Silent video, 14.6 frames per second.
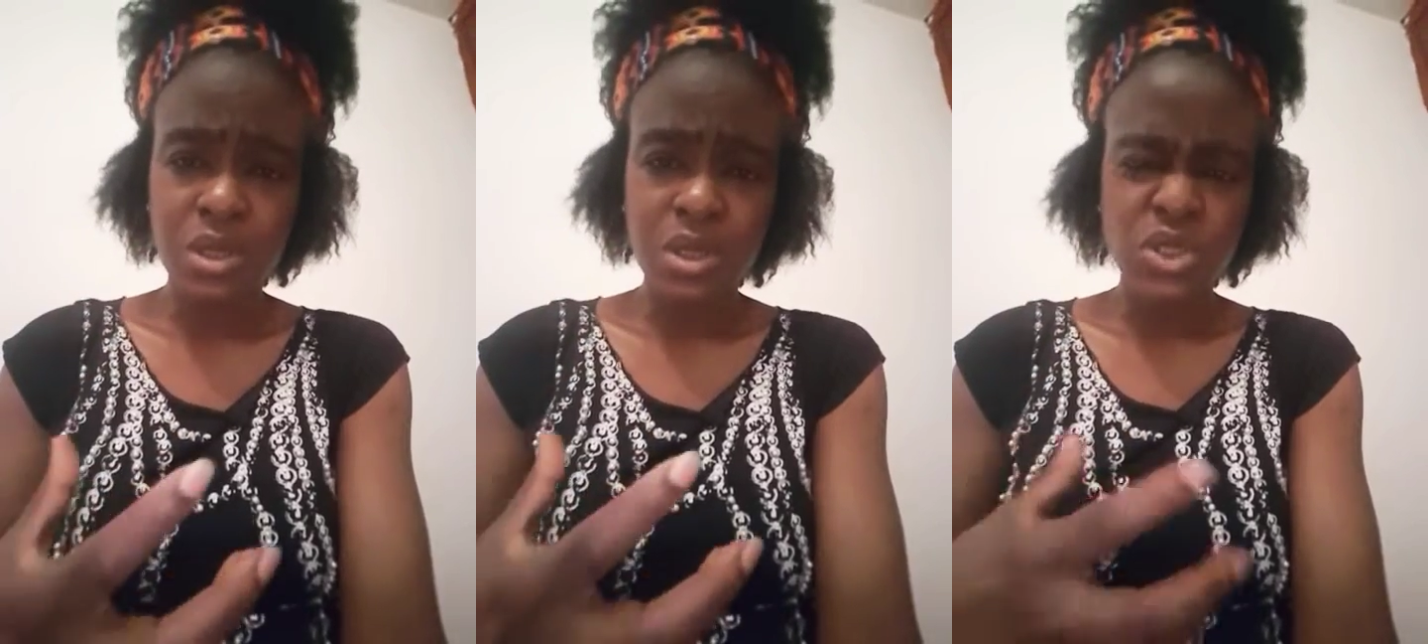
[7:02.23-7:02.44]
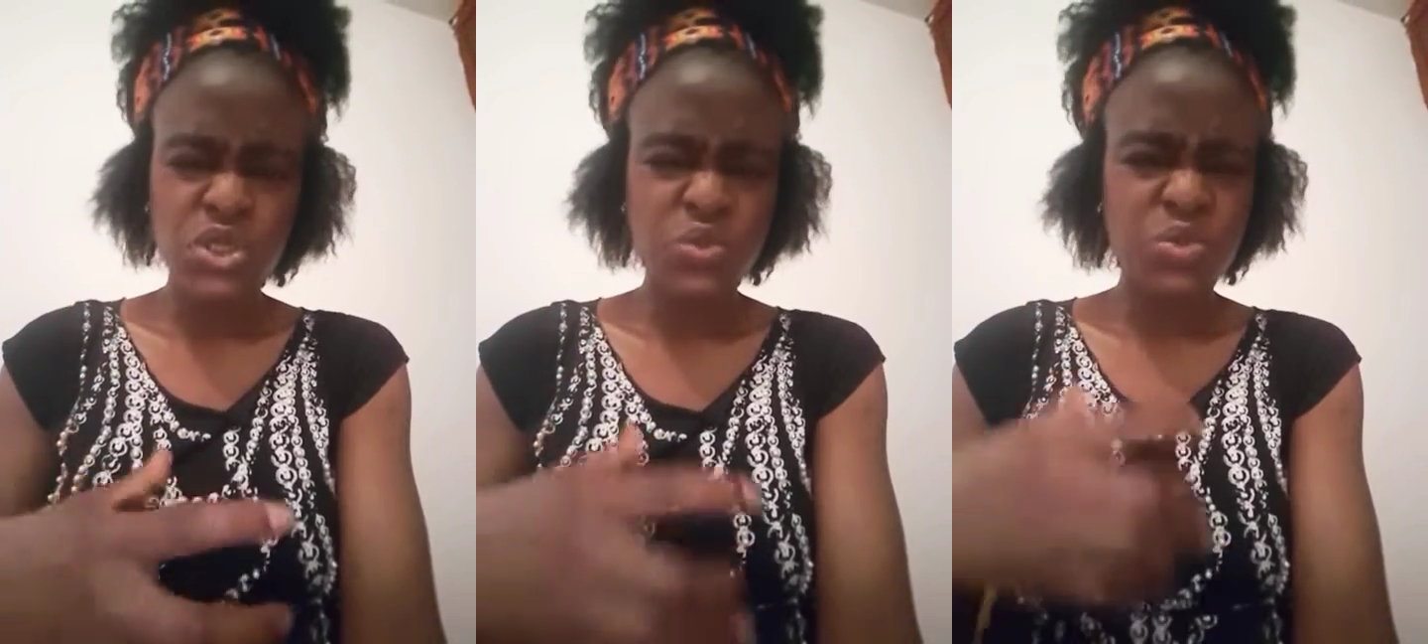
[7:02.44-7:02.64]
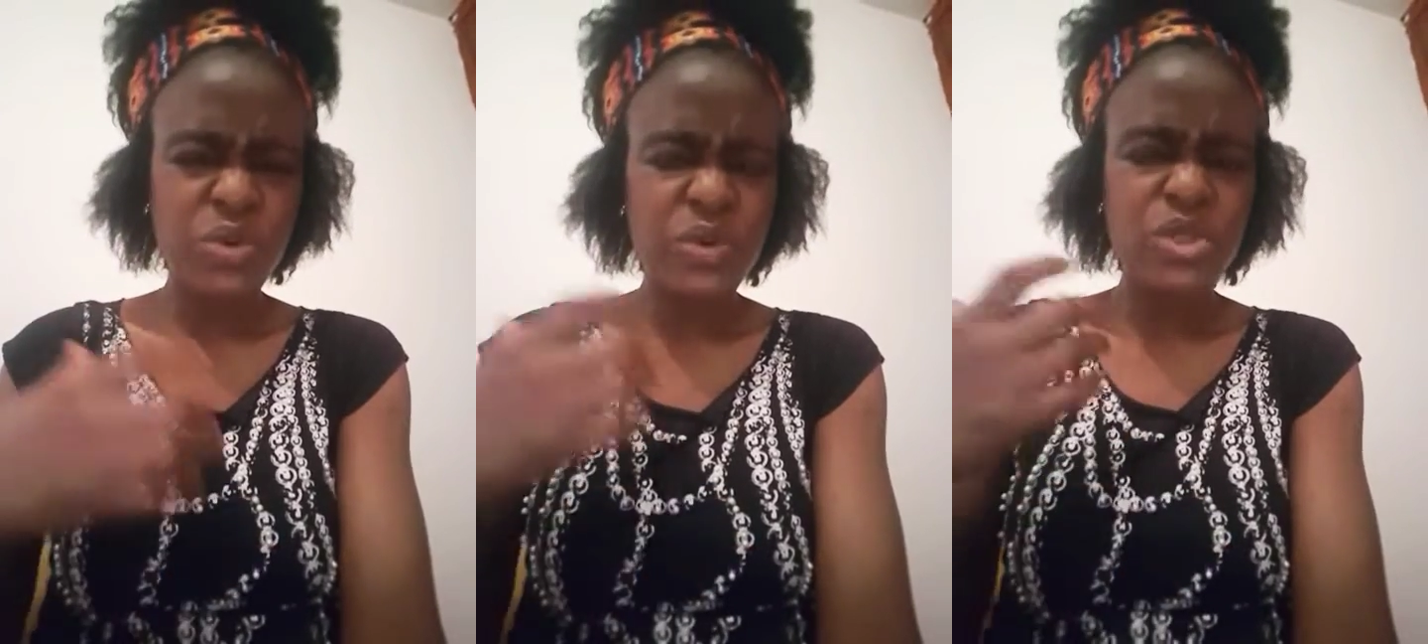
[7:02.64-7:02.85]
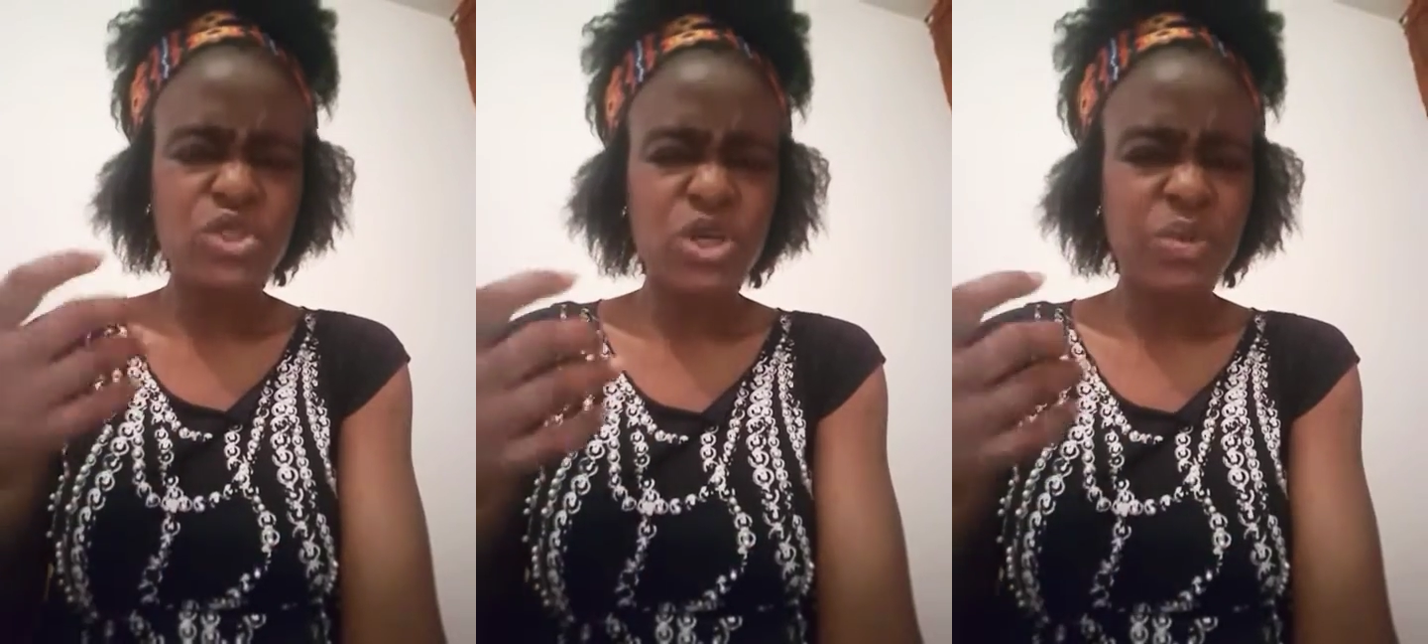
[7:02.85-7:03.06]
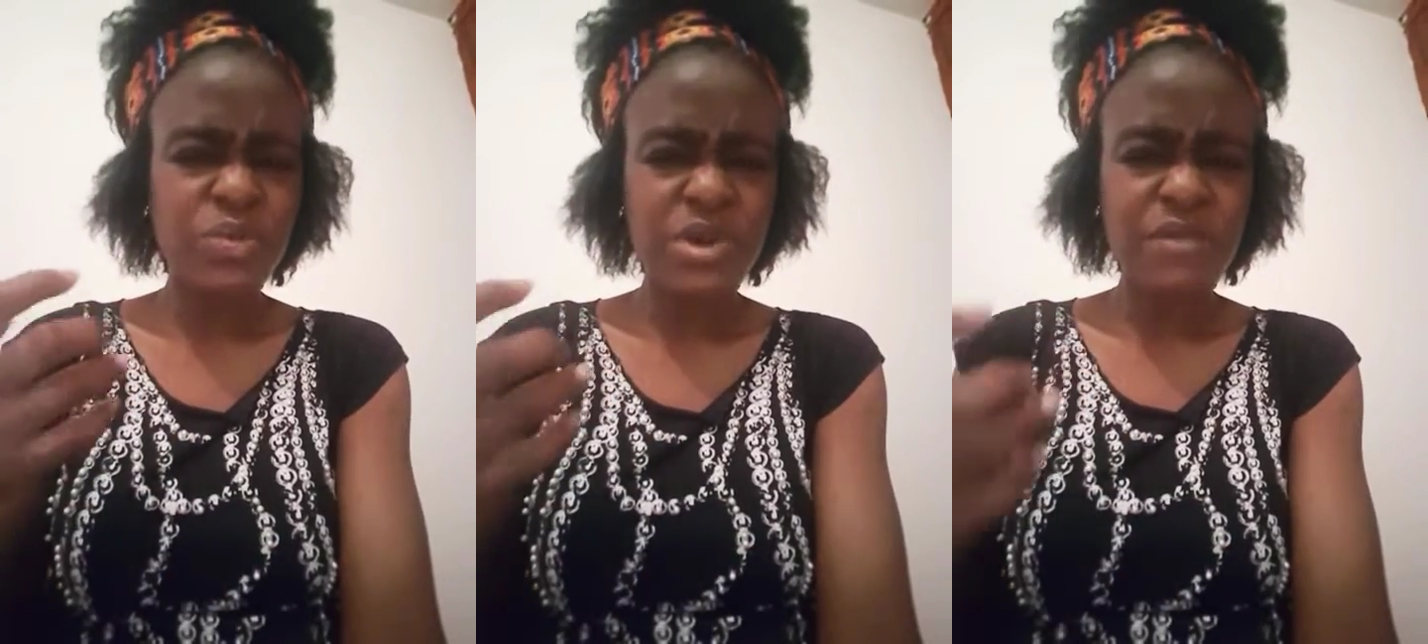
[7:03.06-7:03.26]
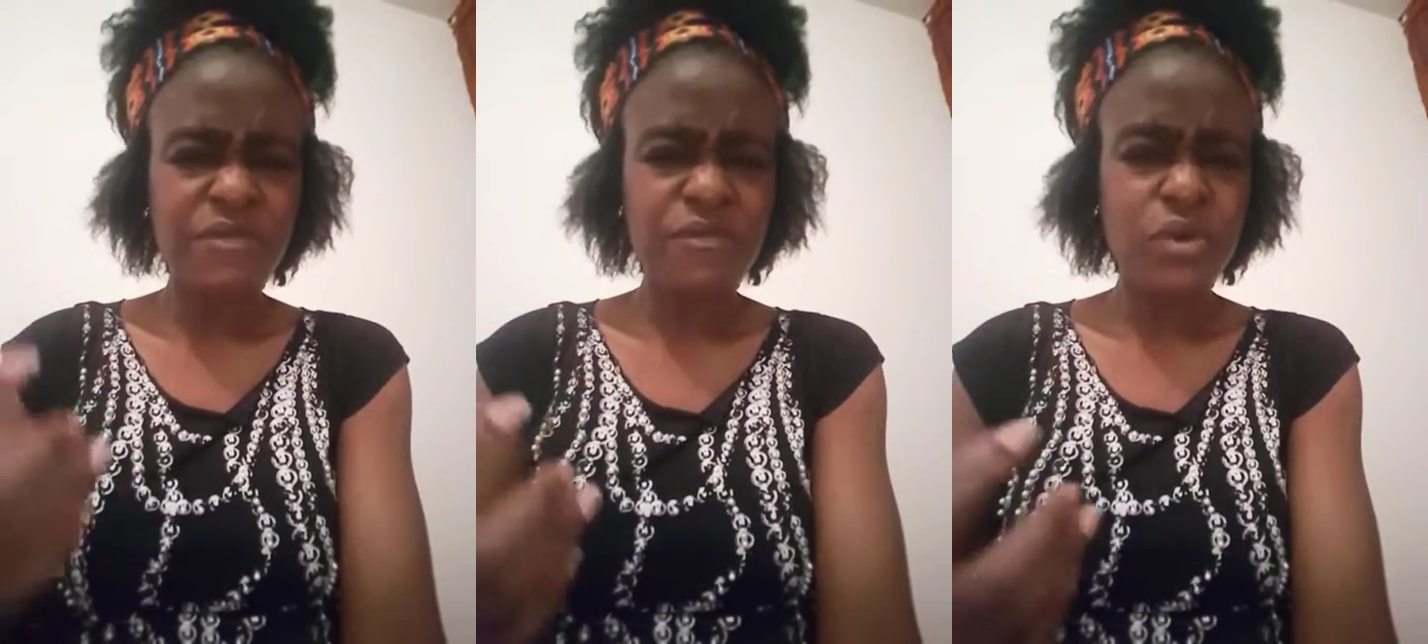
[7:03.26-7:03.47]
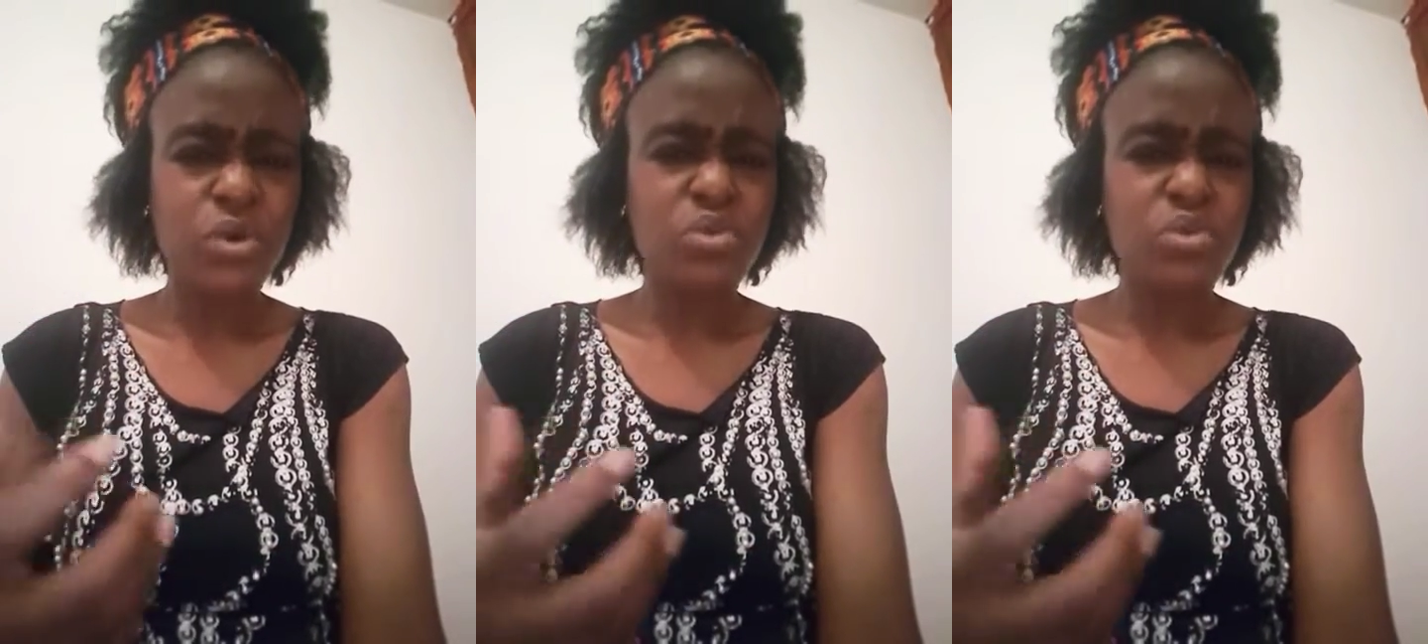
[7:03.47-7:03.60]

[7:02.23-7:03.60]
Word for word: spiritual perfume,